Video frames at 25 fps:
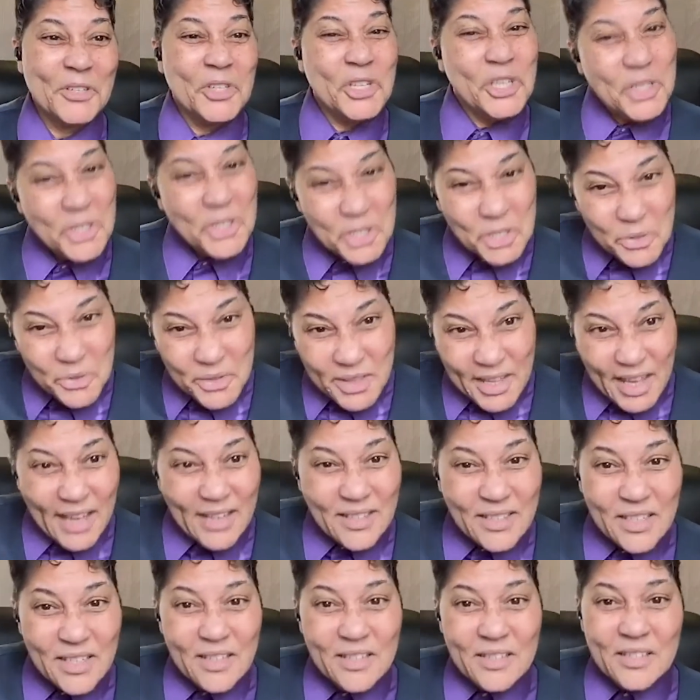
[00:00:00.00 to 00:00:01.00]
Do you do
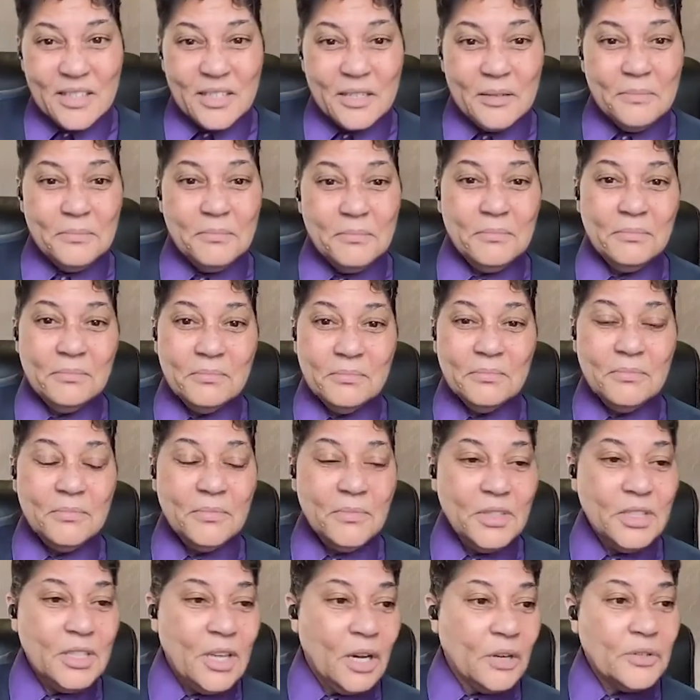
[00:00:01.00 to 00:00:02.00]
that to some
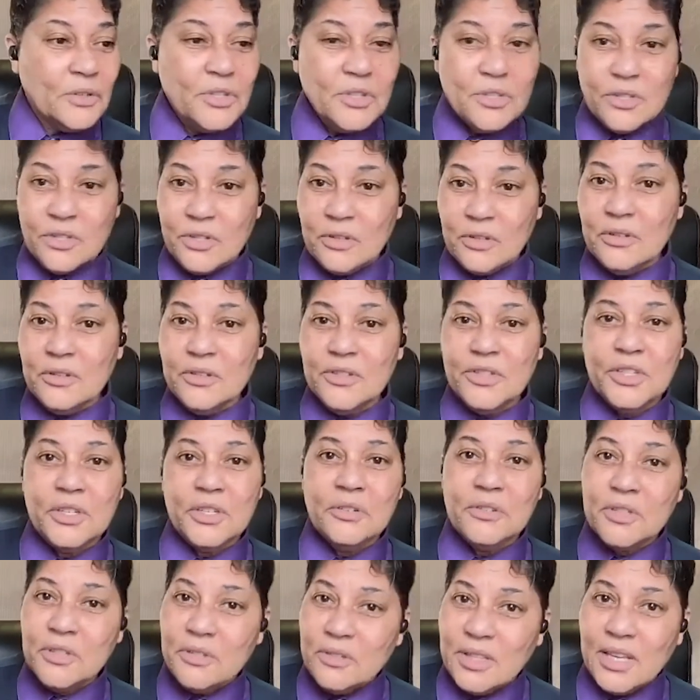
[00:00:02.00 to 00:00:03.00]
youngsters?
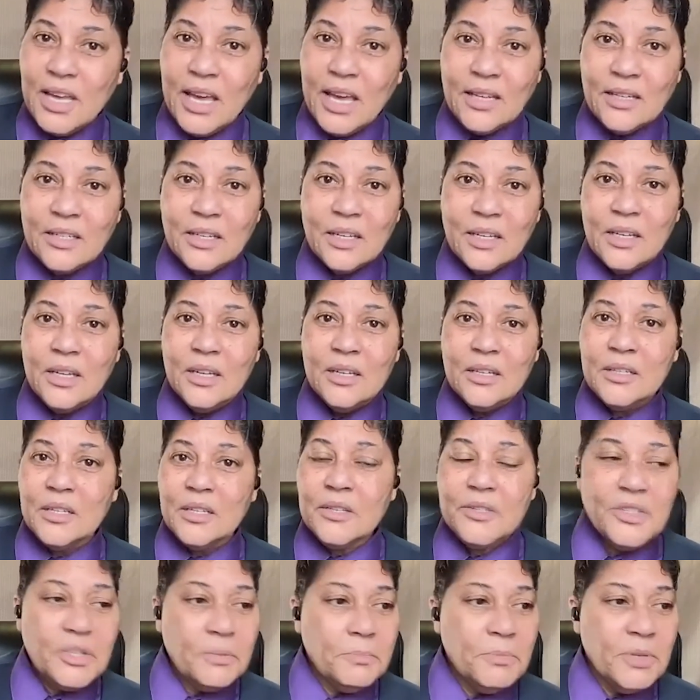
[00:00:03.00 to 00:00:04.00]
Do you do that
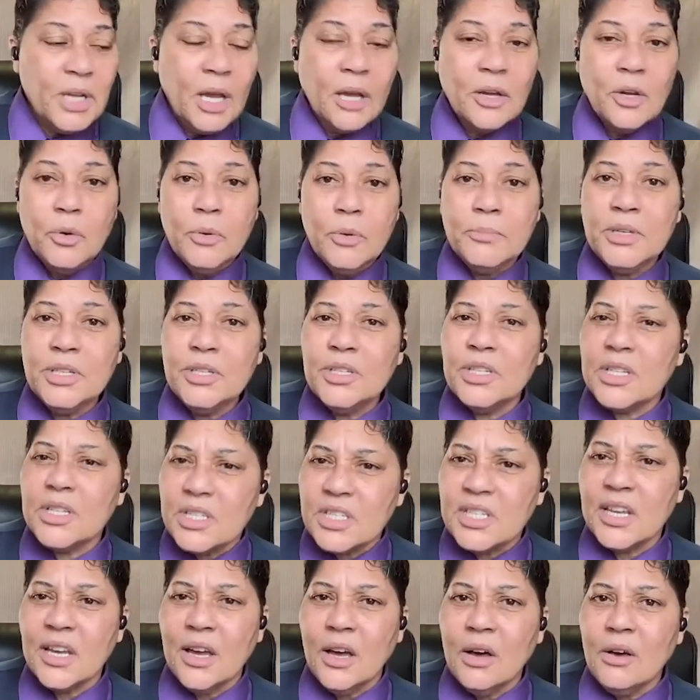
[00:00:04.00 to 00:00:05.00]
to some young women? Do
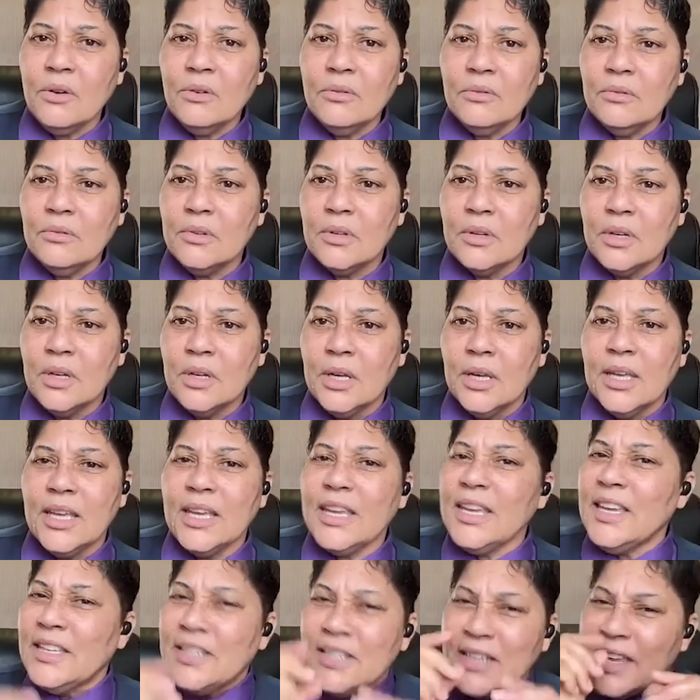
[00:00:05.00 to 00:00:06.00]
you tell
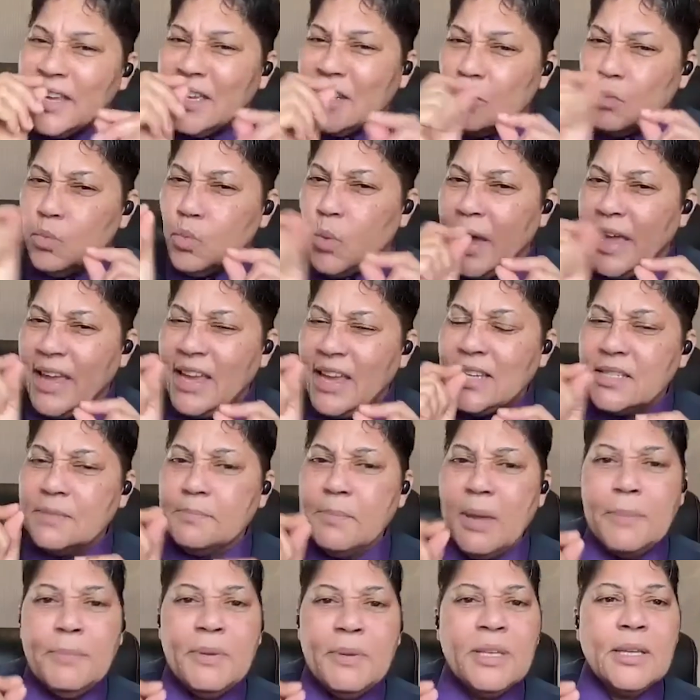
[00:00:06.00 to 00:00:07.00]
in
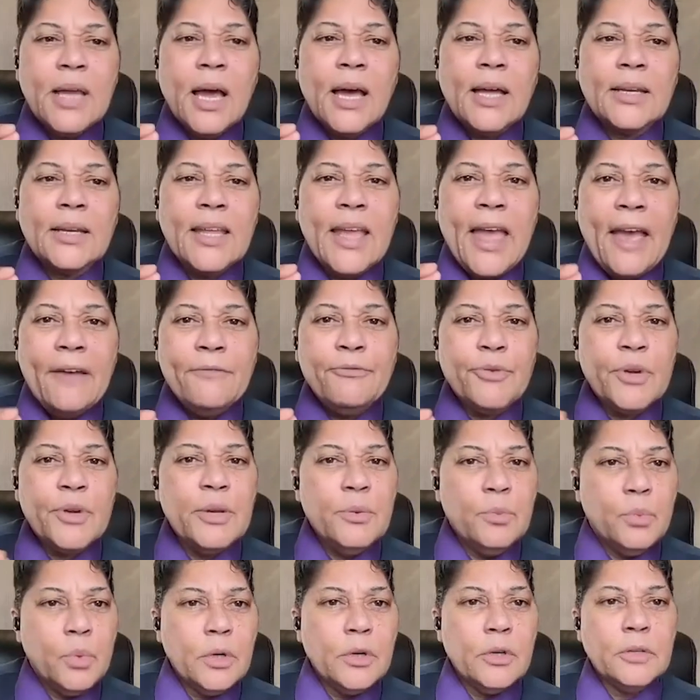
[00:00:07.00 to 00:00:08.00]
ways, maybe not
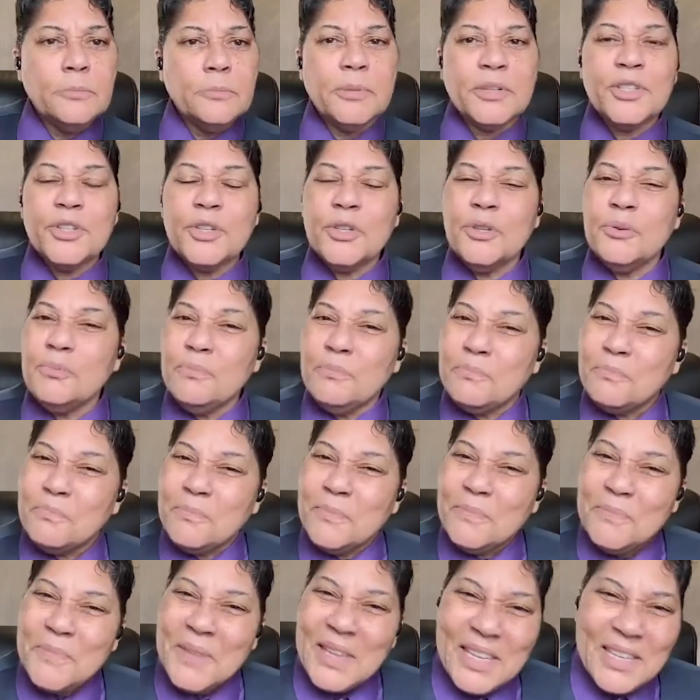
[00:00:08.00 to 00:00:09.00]
every word, but do you
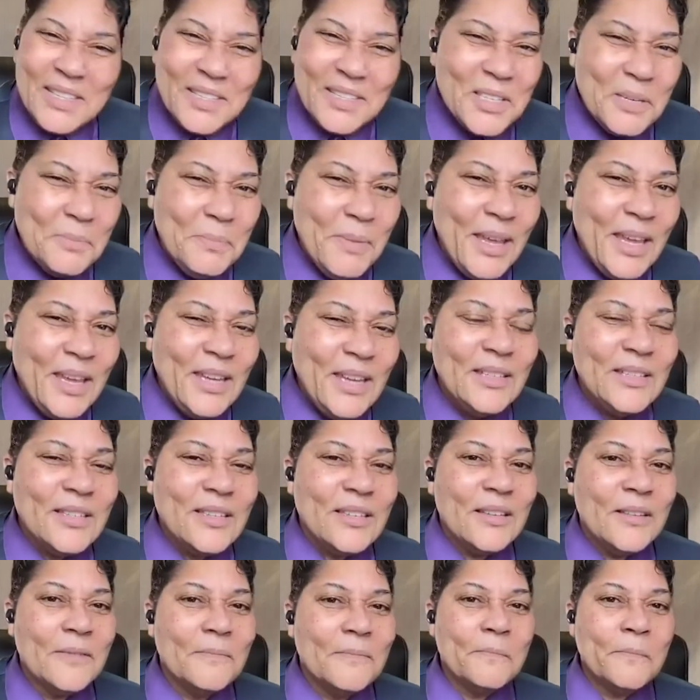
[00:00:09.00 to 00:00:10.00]

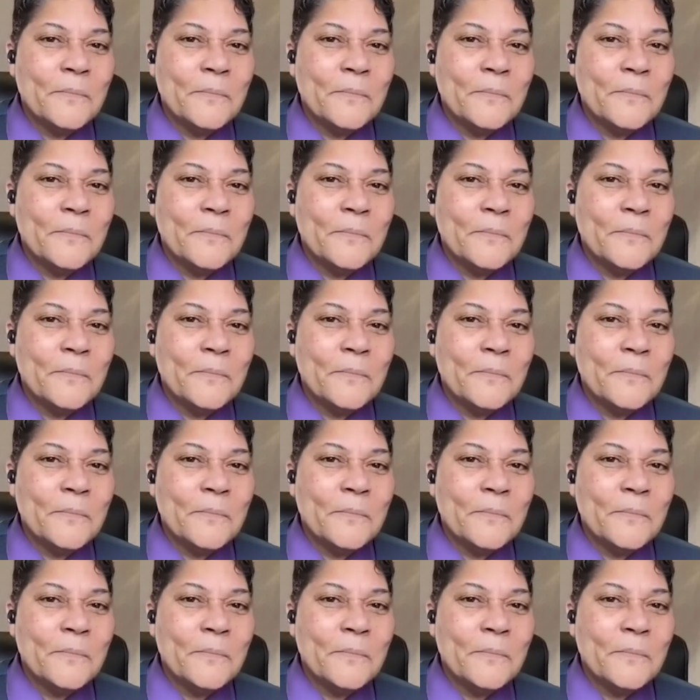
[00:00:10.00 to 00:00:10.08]
intimate